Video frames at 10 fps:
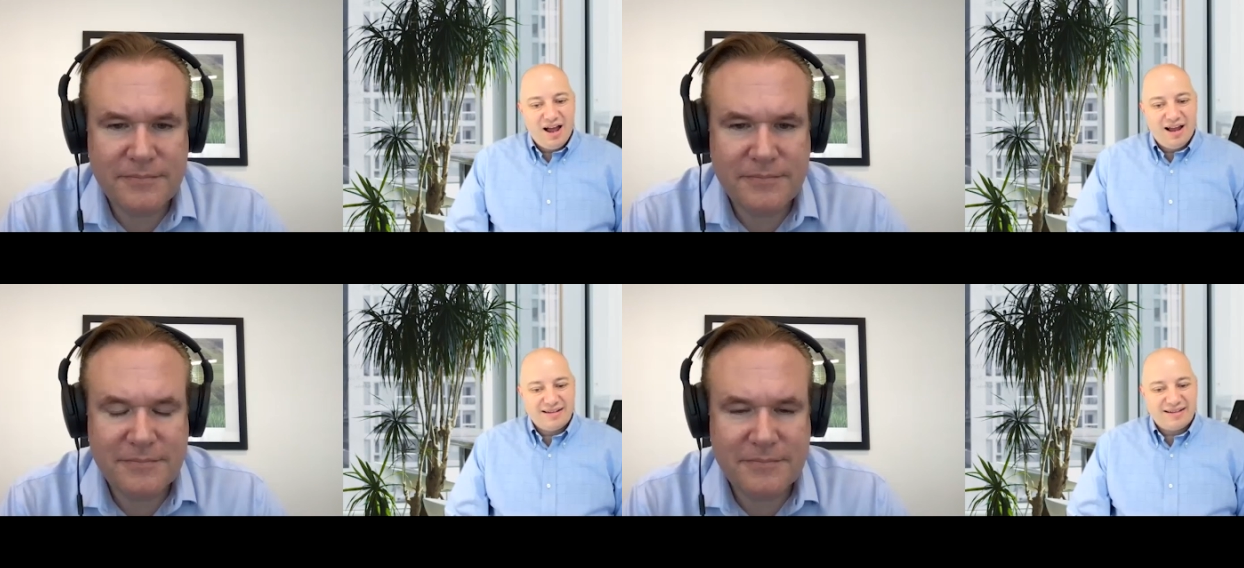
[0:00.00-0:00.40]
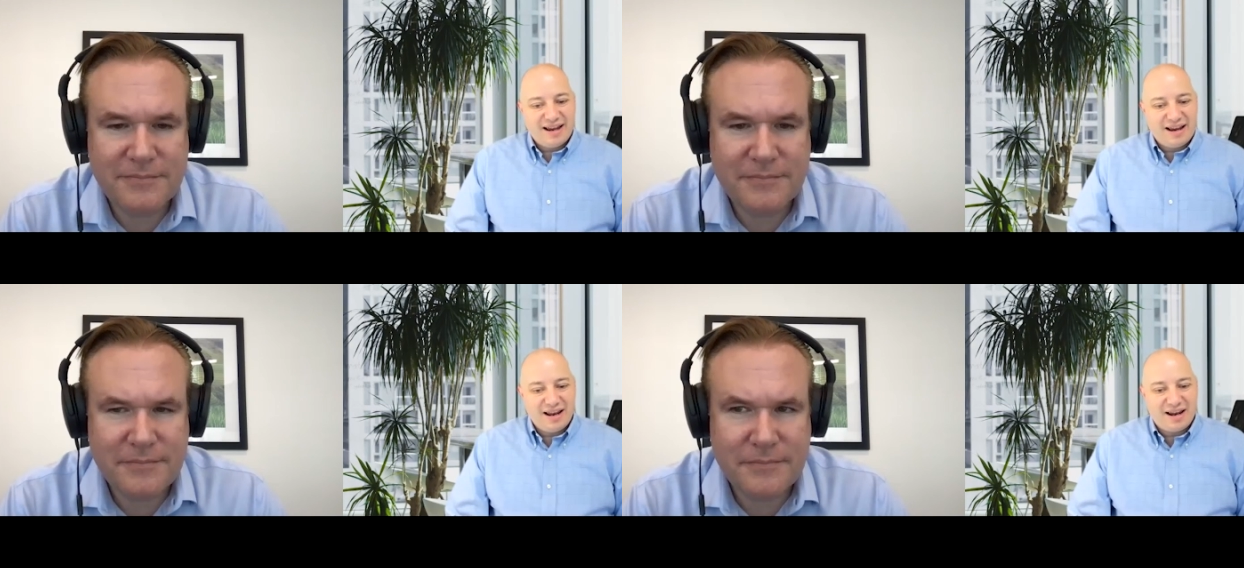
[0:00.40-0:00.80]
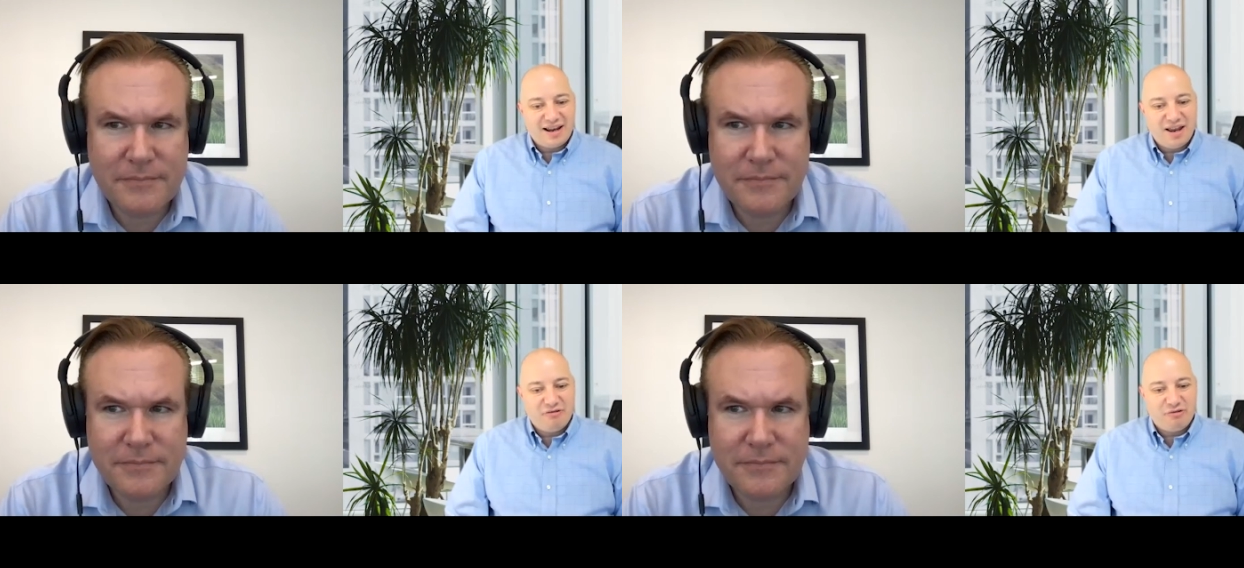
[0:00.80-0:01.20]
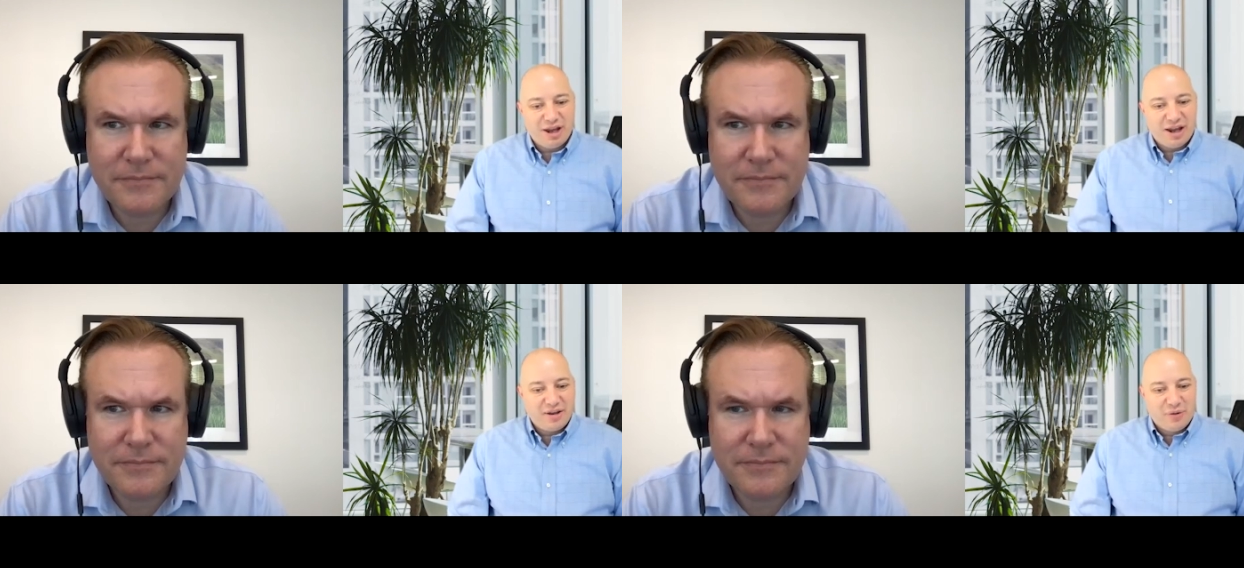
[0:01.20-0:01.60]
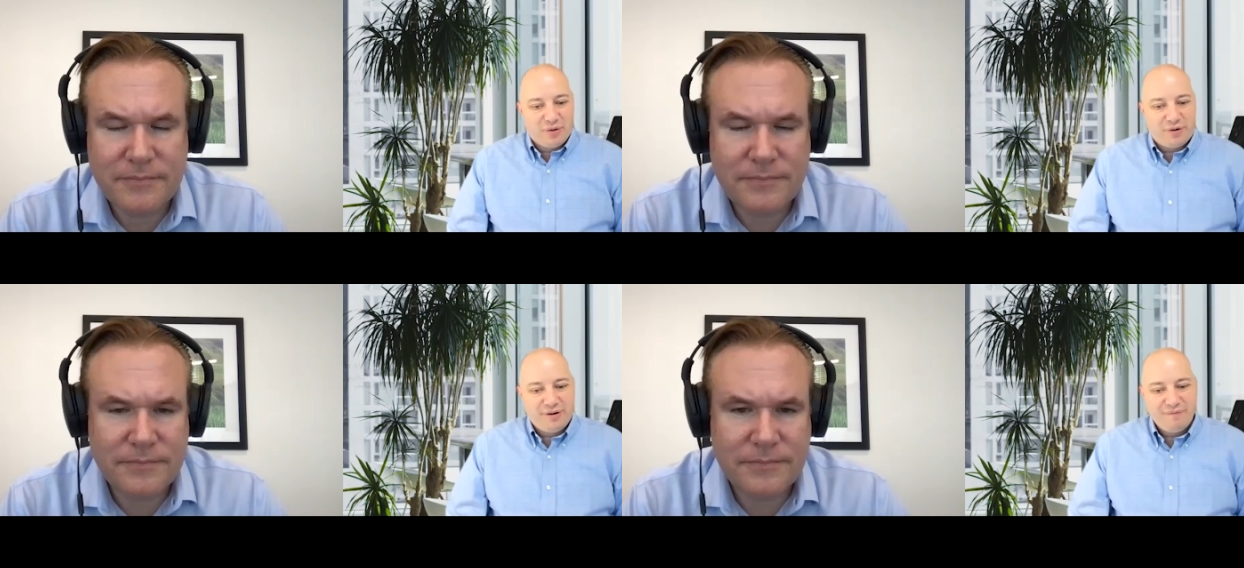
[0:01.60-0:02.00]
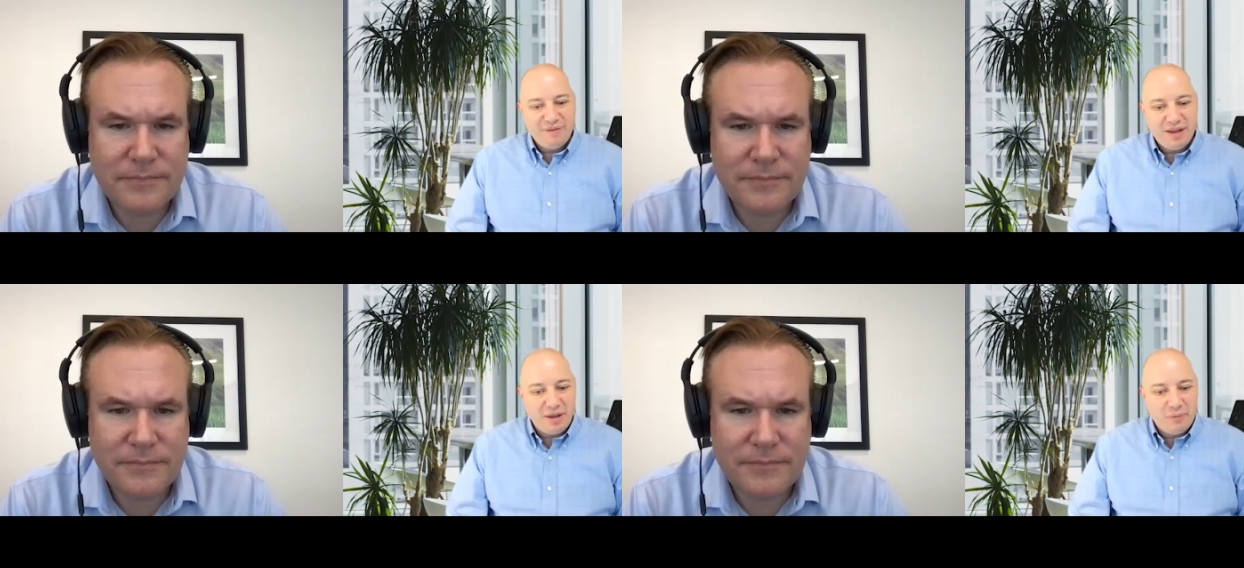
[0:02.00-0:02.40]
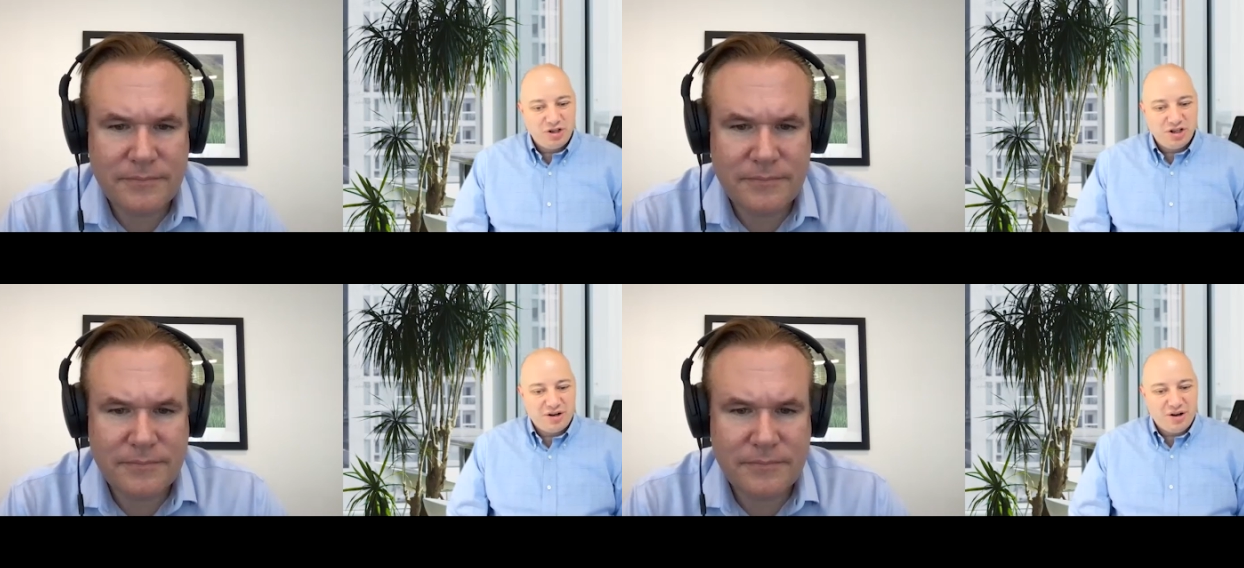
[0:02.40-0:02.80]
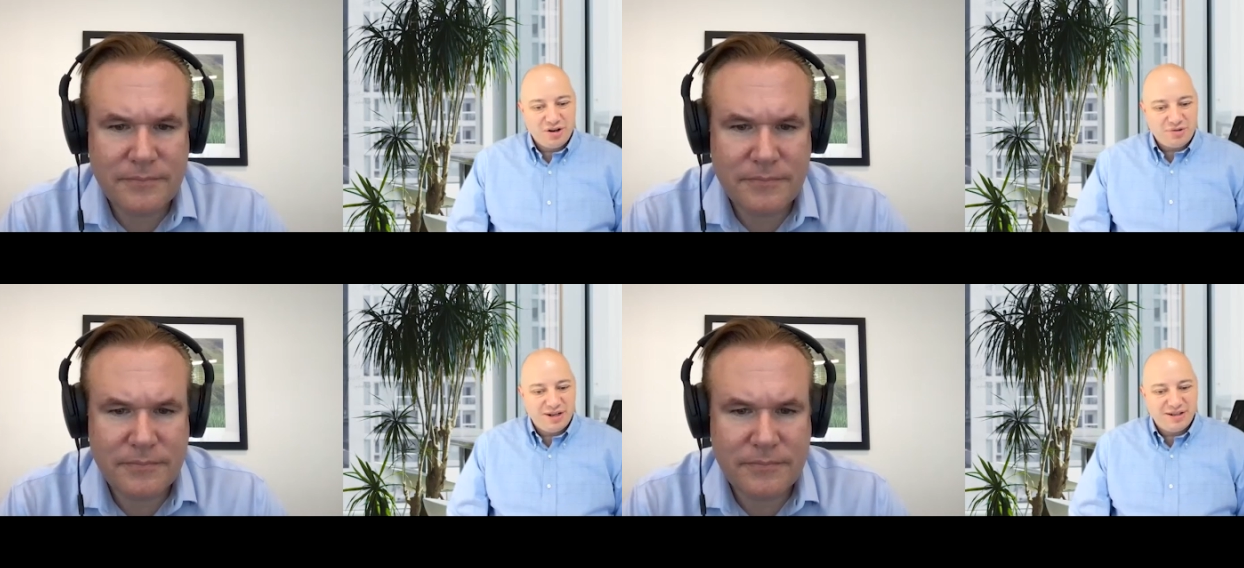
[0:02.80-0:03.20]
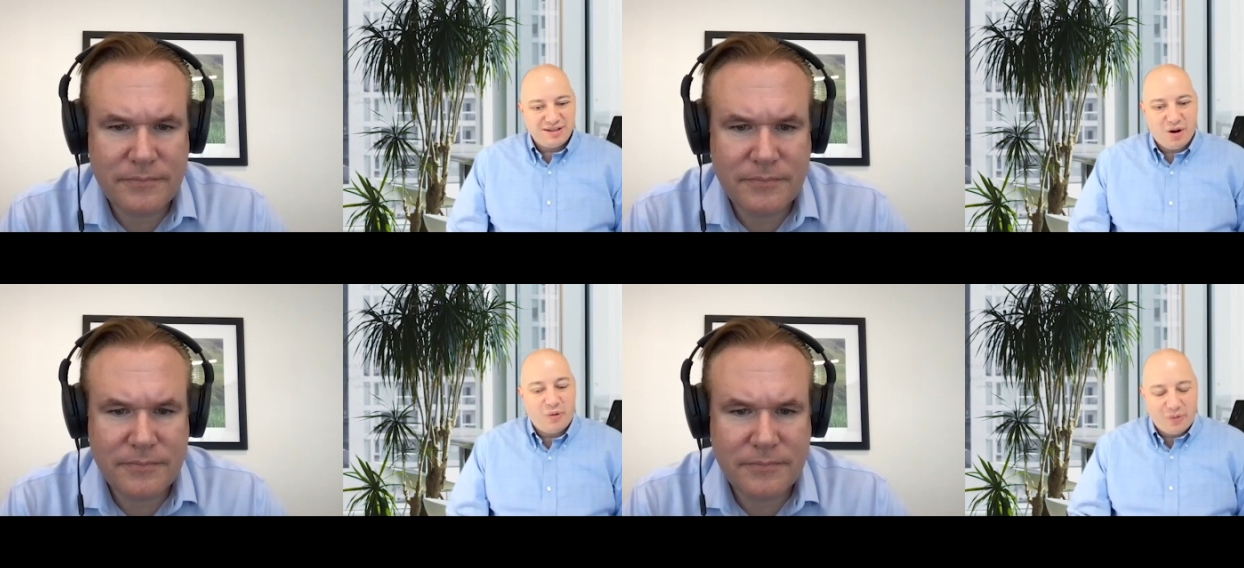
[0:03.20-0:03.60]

Speaker 1: uh, saying that if we ignore emerging countries,